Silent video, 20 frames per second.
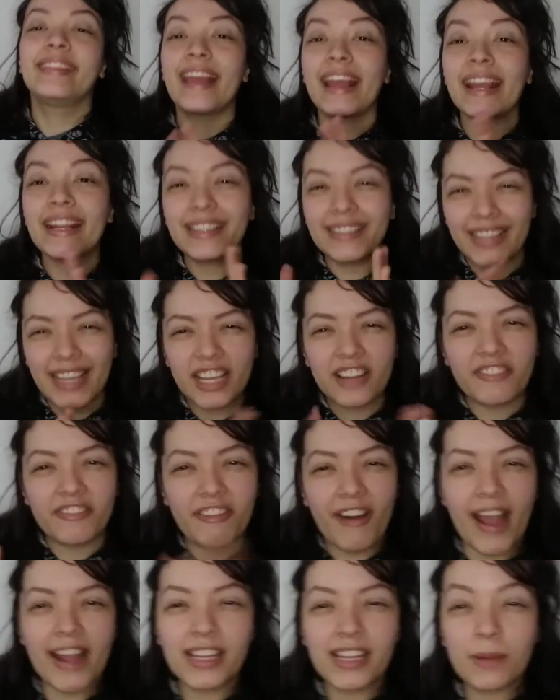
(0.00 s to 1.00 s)
They did
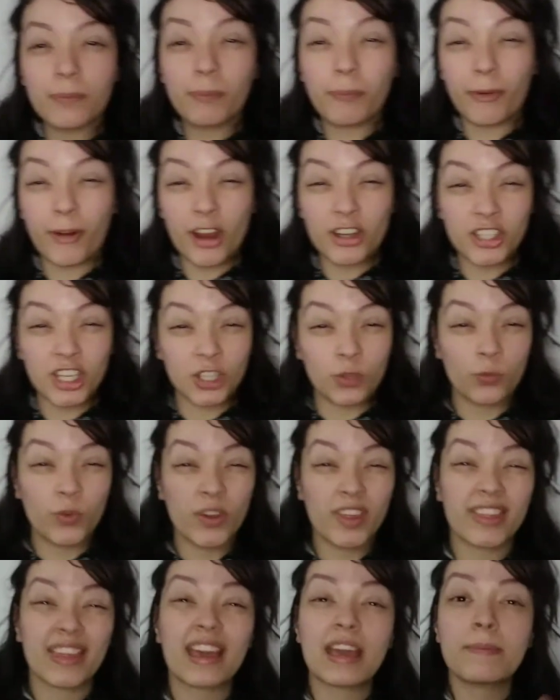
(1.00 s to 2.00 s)
find a project
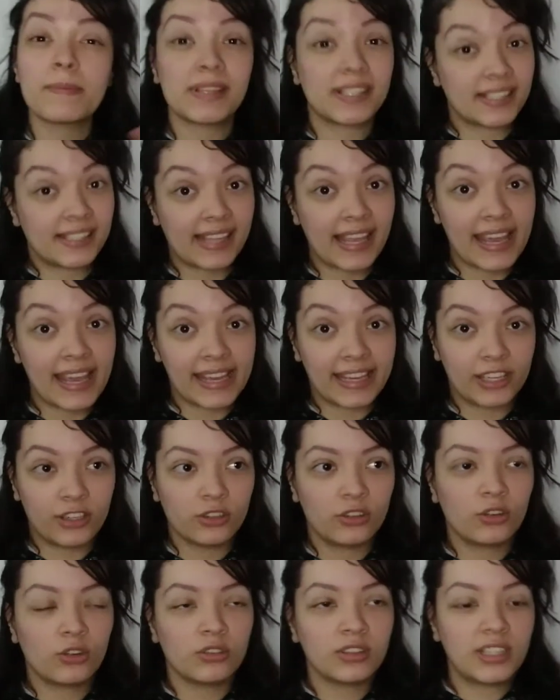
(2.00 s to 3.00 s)
with a mistake, you
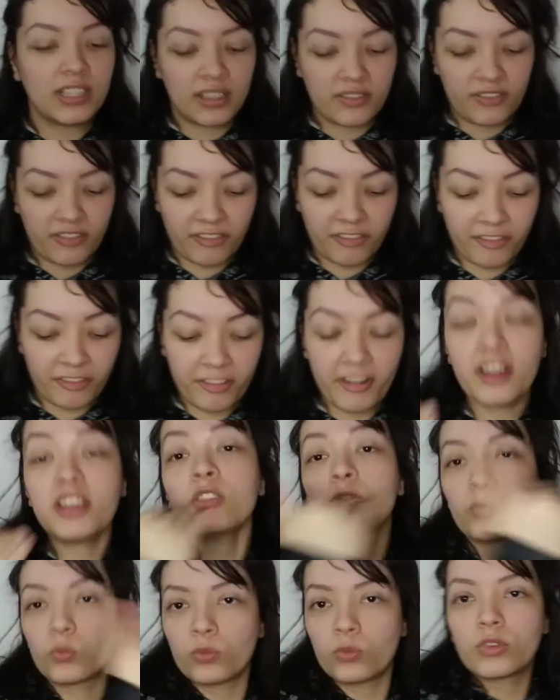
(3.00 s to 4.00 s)
know, the
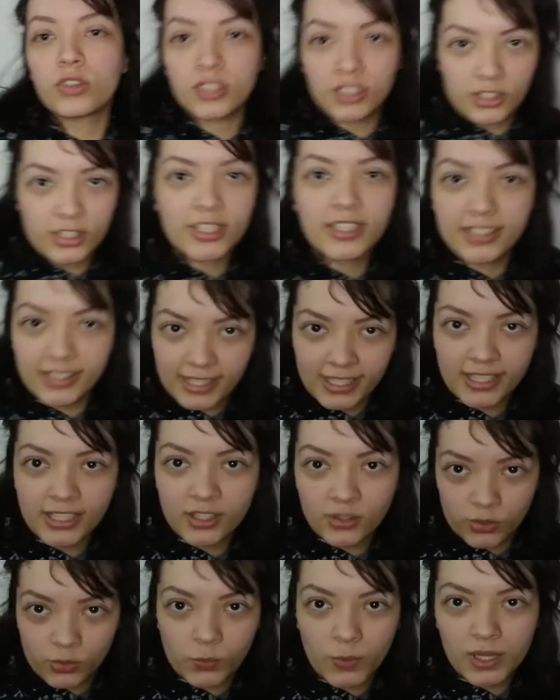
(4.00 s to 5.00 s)
front, see
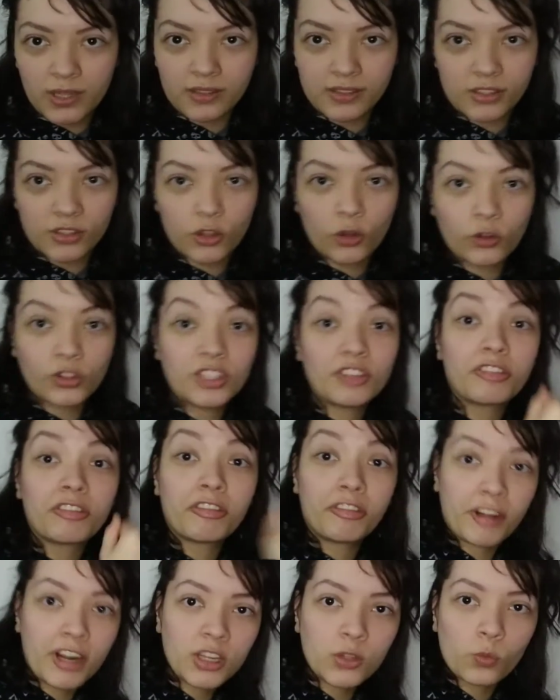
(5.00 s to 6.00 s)
those wheels, you know, the
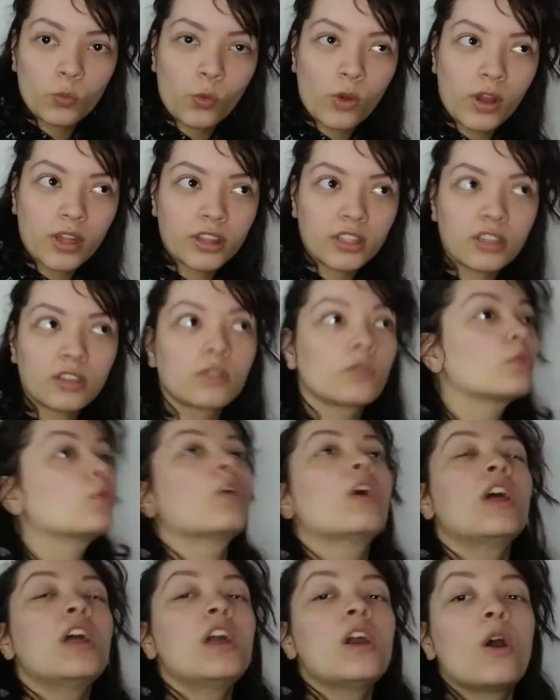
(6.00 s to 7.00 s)
front one
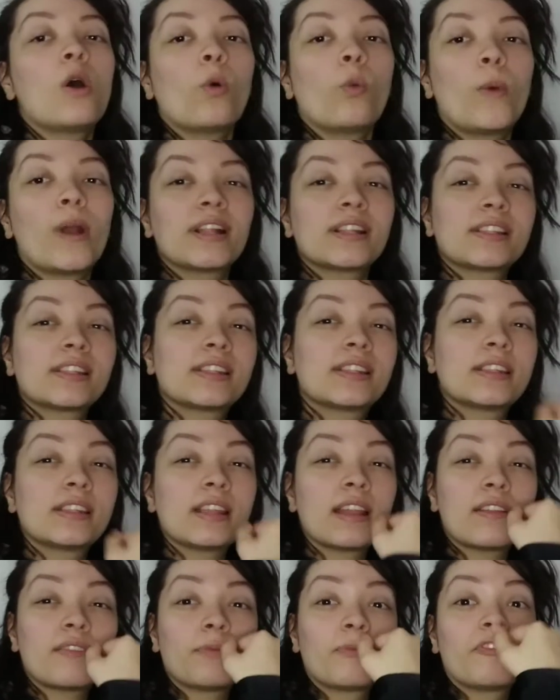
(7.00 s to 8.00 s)
went
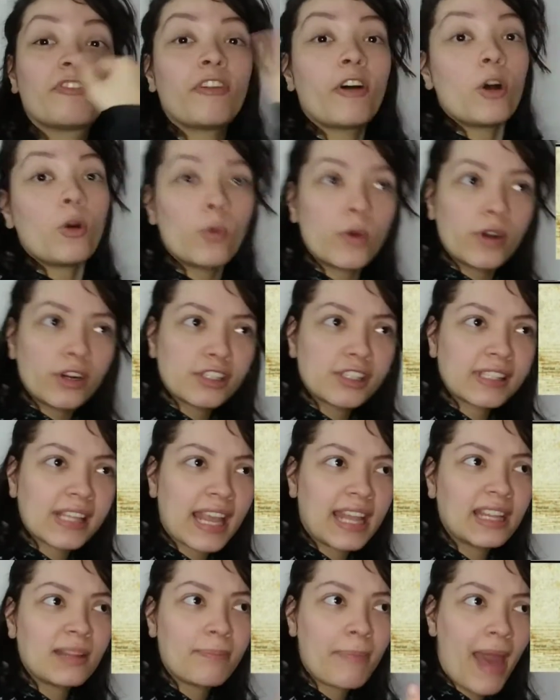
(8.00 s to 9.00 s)
forwards
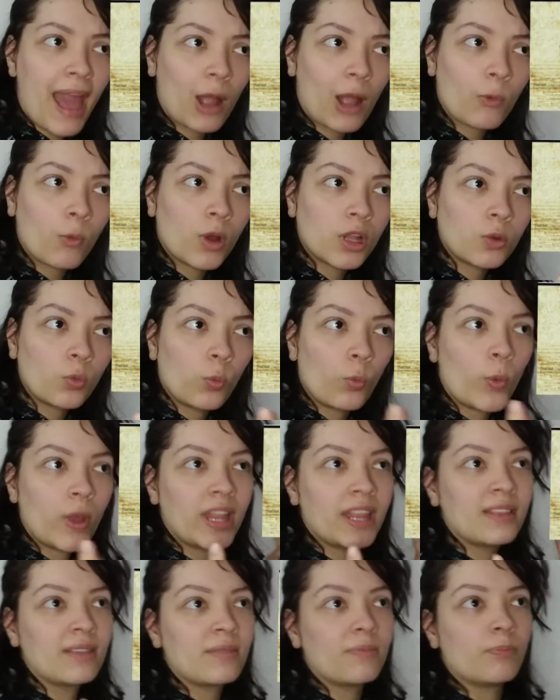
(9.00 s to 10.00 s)
and the back one
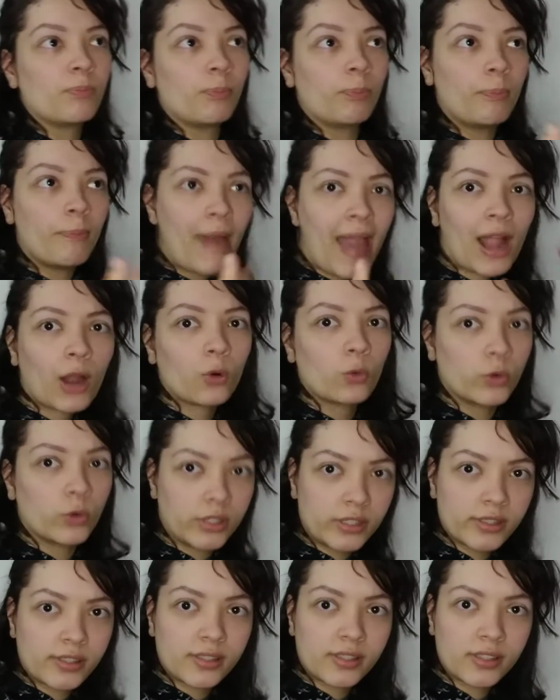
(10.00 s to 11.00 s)
went
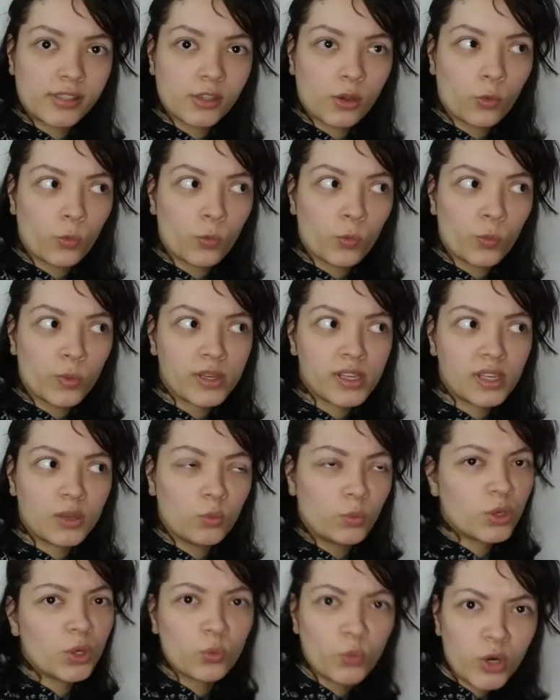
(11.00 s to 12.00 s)
backwards, so it
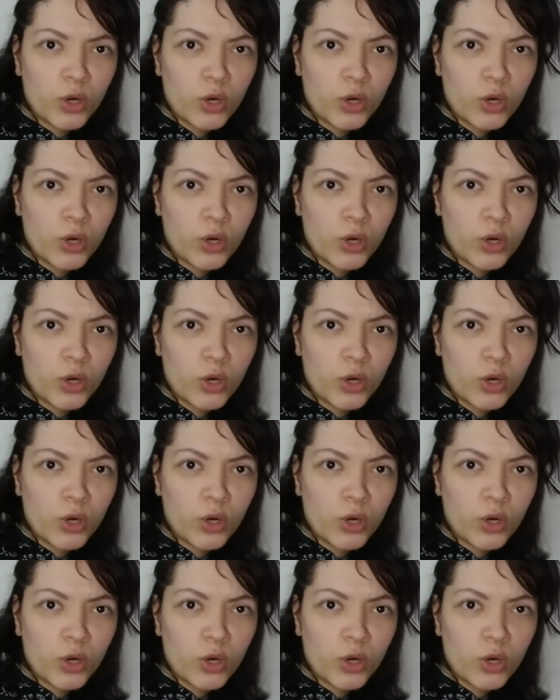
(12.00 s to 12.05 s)
wouldn't